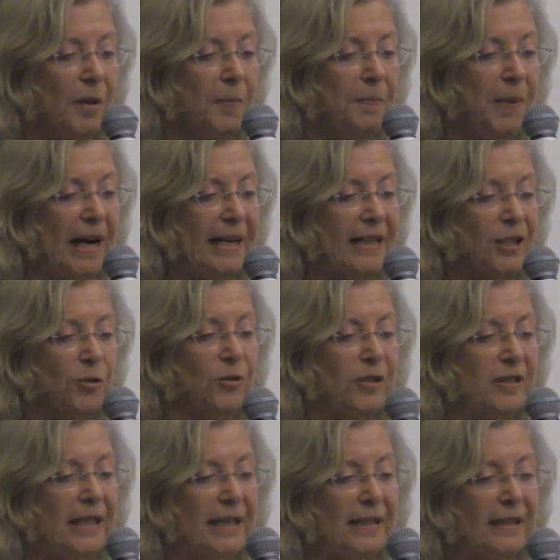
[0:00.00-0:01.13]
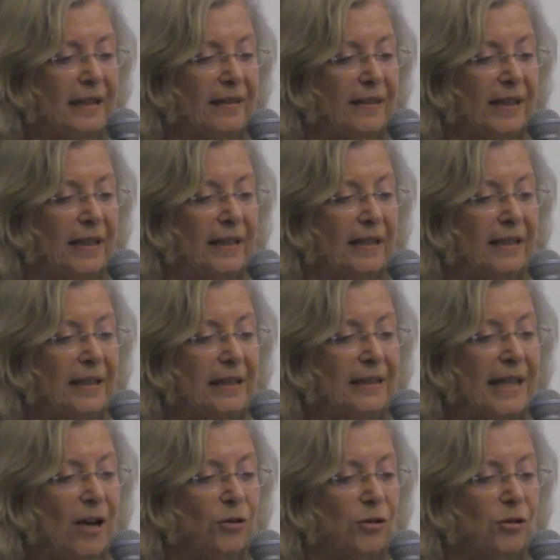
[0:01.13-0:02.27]
but you see that the
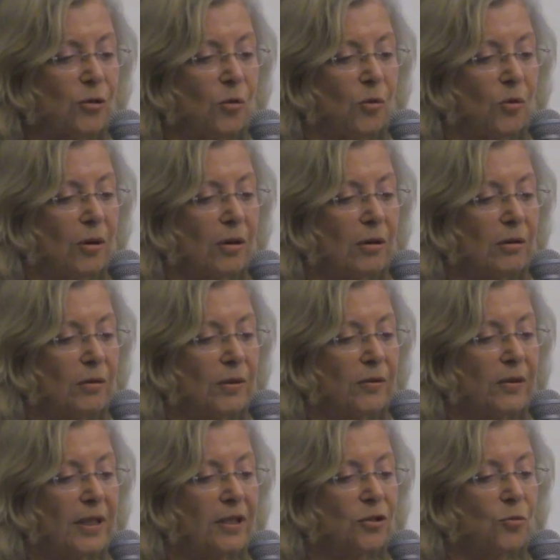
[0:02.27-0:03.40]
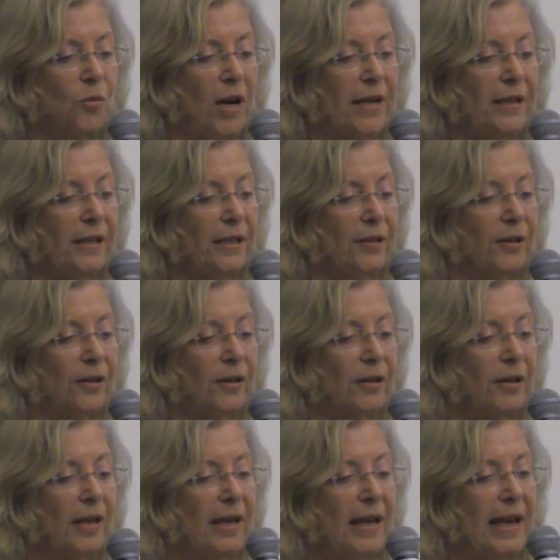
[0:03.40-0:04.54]
Klout score is right here,
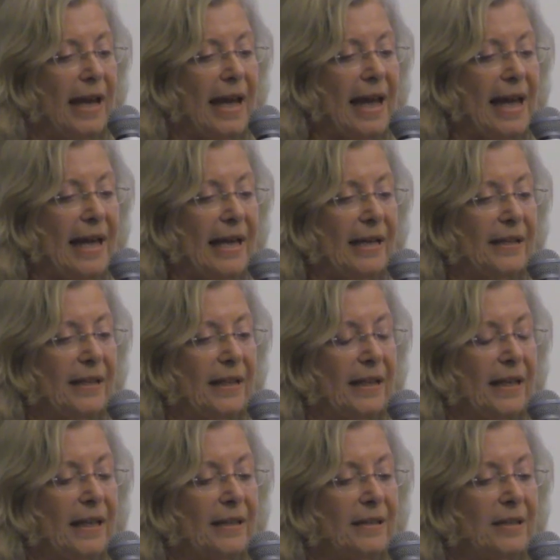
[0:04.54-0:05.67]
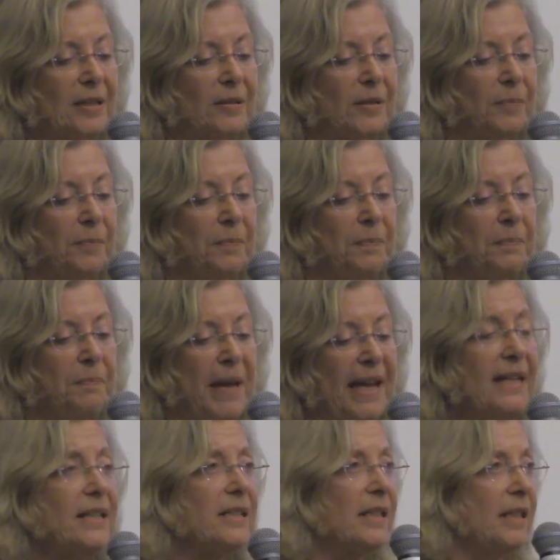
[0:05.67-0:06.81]
and it's
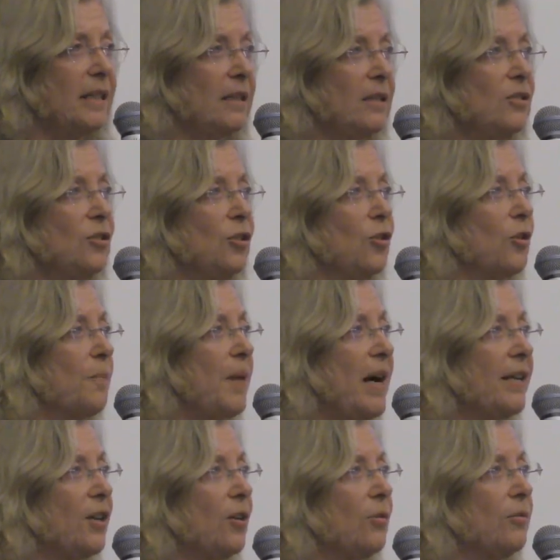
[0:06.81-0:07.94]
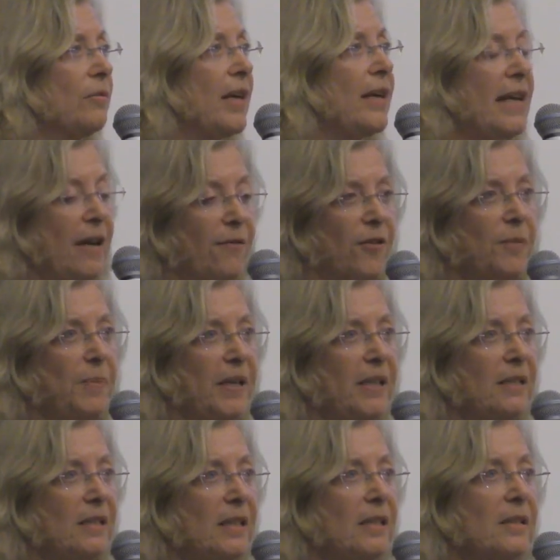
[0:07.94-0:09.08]
baked into your bio, and everybody
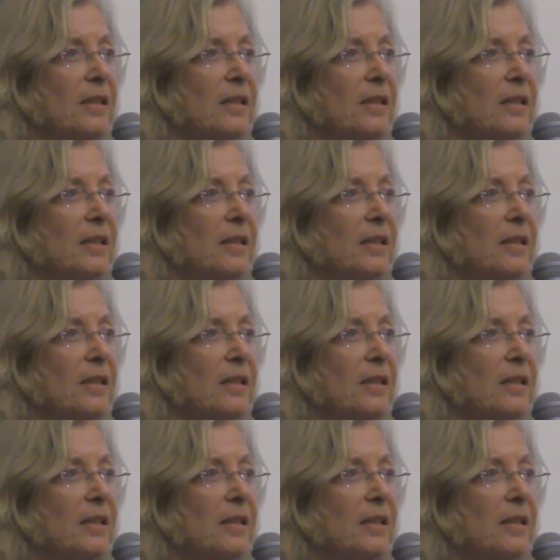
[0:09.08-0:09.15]
sees